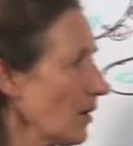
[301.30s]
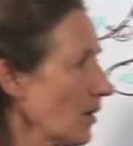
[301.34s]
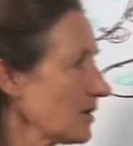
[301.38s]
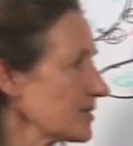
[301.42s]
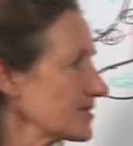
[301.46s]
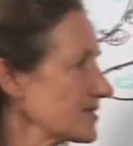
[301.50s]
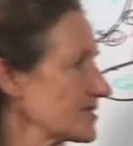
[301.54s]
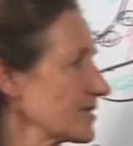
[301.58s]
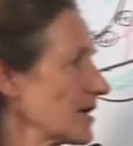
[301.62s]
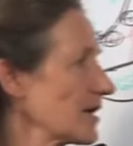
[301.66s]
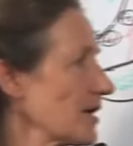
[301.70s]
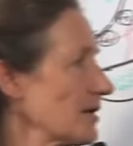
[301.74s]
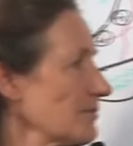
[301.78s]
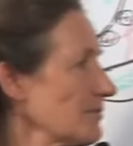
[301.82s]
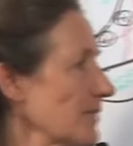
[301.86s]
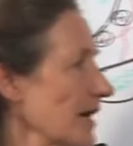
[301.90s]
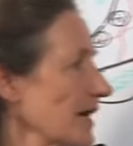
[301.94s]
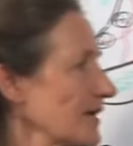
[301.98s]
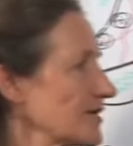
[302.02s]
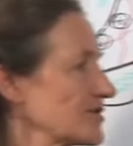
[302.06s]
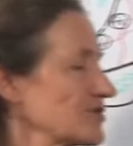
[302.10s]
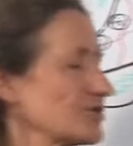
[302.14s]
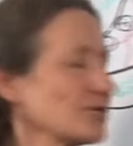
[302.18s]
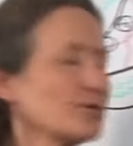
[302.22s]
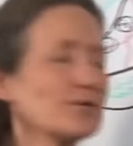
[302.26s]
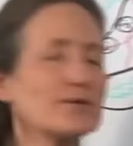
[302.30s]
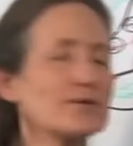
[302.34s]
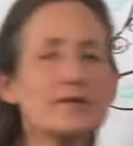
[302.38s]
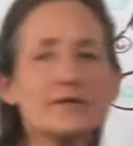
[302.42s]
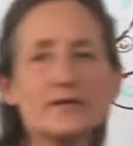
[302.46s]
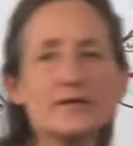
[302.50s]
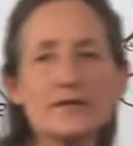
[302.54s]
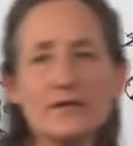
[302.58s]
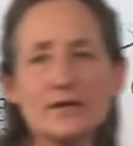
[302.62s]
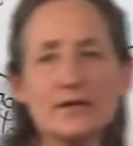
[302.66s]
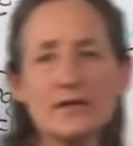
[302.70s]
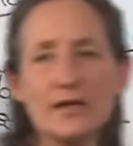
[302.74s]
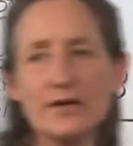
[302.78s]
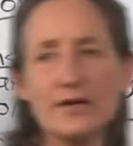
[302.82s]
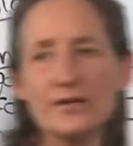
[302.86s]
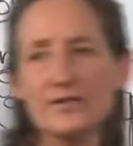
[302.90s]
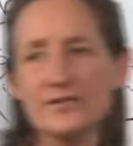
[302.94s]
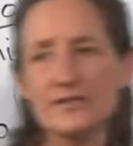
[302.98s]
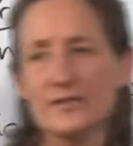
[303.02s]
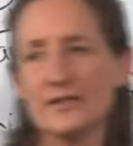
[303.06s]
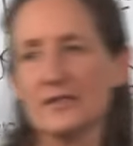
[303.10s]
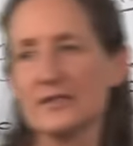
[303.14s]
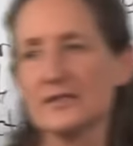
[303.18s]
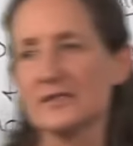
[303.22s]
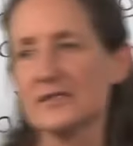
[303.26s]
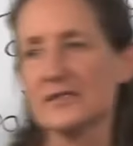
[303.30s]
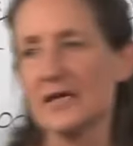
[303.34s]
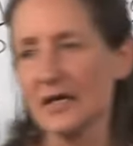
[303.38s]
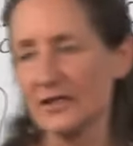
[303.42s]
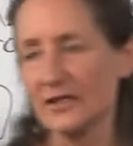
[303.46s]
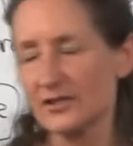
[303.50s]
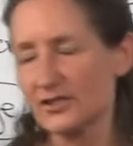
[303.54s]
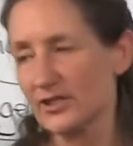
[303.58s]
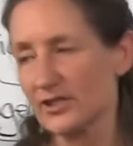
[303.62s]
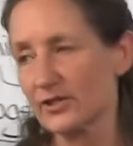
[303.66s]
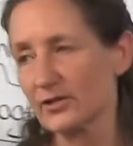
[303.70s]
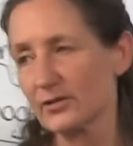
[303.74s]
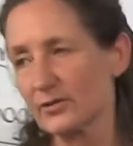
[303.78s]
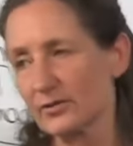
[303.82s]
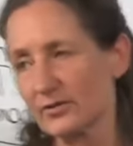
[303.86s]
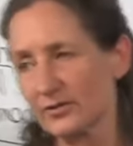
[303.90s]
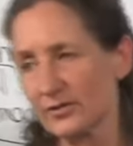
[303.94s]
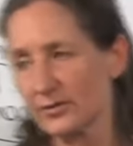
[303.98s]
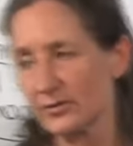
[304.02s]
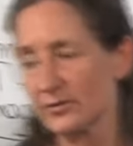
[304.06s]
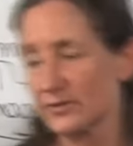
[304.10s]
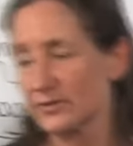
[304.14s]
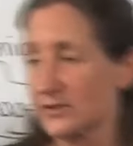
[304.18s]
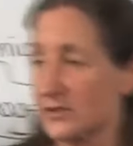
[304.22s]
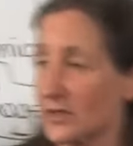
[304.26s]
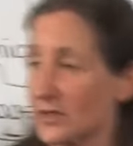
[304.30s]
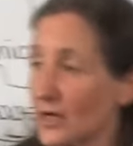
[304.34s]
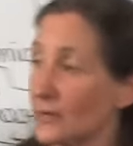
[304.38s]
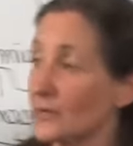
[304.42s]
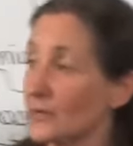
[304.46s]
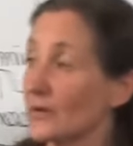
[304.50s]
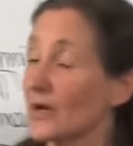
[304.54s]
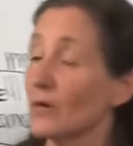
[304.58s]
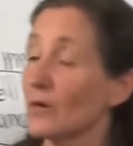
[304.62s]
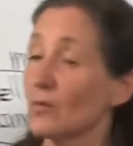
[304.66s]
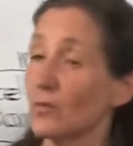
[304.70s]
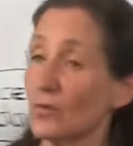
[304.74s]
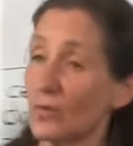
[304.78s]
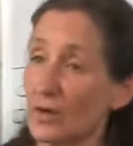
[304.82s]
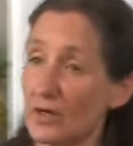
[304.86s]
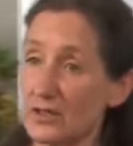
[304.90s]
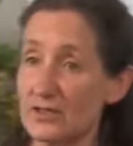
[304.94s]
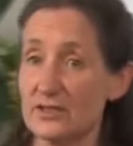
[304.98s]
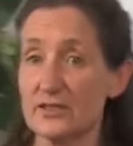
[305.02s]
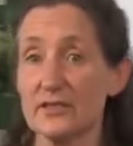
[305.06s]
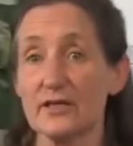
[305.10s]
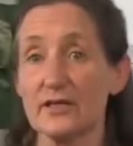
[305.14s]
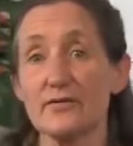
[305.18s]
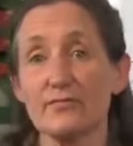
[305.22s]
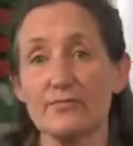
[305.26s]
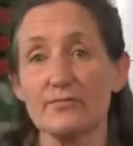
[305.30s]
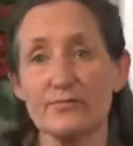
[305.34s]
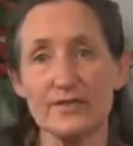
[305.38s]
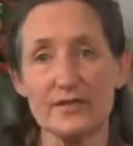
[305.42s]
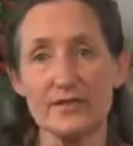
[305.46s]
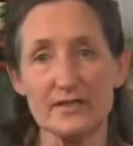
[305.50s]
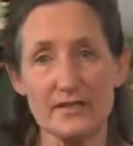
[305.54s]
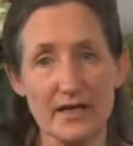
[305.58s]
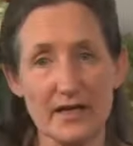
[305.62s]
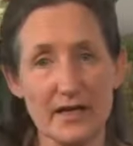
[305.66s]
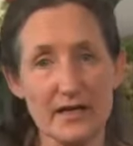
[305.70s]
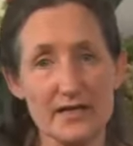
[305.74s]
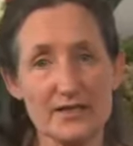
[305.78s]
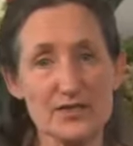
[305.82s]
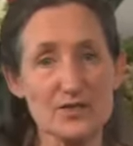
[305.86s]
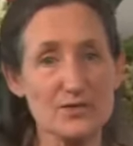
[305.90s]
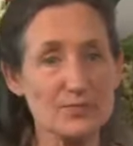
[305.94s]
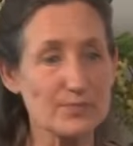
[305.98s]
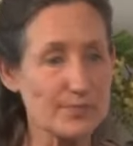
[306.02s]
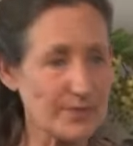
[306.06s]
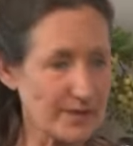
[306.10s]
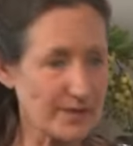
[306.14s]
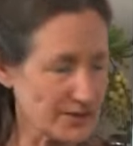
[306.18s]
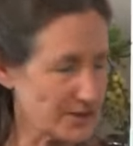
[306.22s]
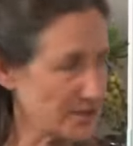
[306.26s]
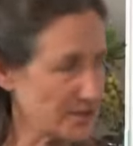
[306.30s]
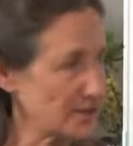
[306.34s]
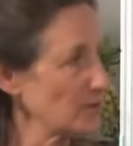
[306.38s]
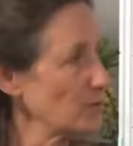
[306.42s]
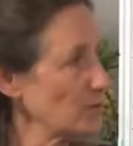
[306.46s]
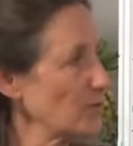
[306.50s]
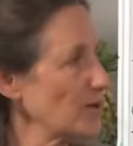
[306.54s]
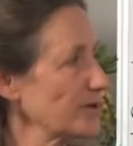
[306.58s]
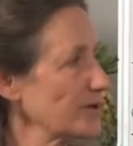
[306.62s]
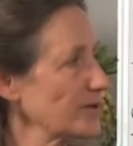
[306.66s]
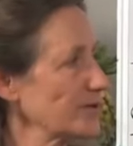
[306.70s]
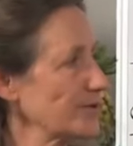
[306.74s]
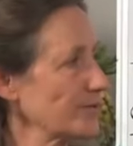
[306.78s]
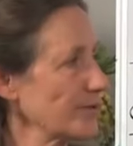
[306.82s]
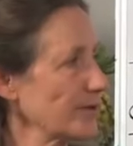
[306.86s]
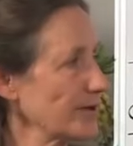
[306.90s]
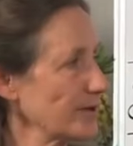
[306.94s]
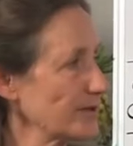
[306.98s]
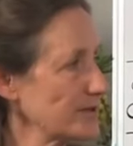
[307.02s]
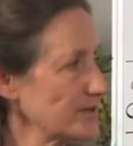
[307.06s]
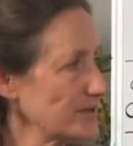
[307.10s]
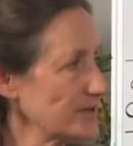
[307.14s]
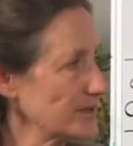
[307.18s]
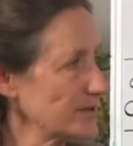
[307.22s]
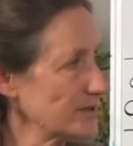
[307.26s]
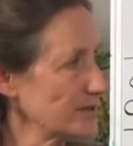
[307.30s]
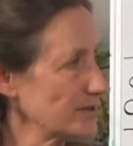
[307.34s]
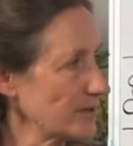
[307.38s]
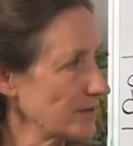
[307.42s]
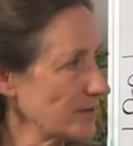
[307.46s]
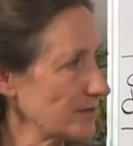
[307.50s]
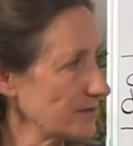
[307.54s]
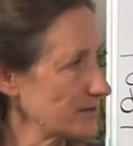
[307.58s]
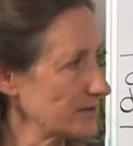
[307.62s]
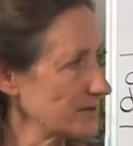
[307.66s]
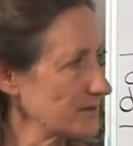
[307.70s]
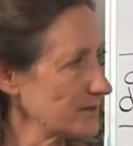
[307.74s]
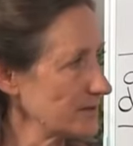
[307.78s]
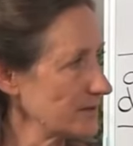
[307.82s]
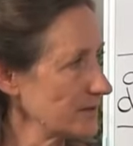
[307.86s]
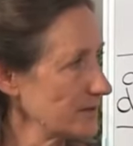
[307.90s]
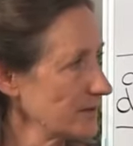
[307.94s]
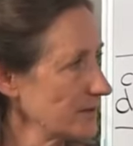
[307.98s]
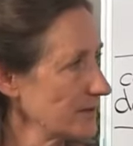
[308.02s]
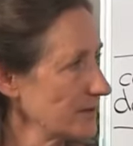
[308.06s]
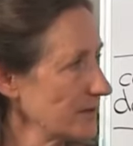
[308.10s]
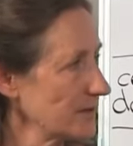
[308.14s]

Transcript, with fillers: Also, make sure that the clothes that are touching your torso are washed every day, especially when you're on a detox.